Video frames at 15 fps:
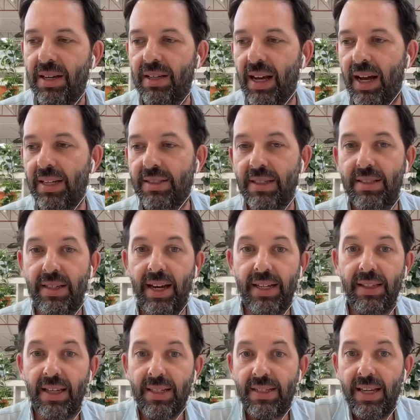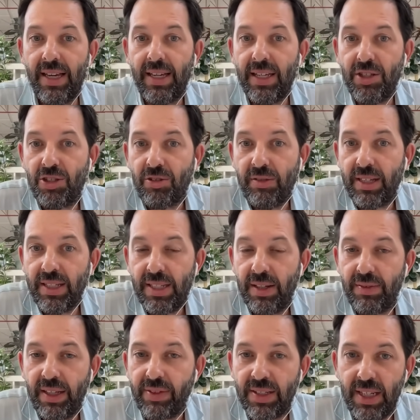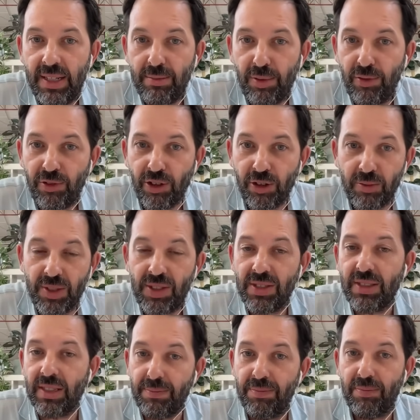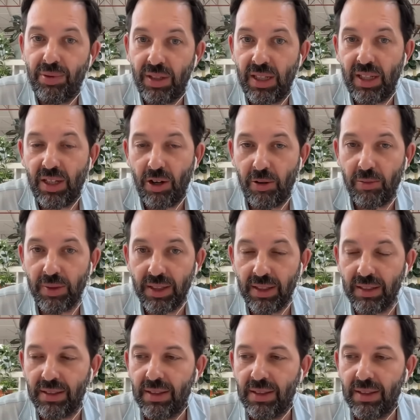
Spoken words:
Gaza saying they're seeing injuries they've never seen before, which is a pretty common.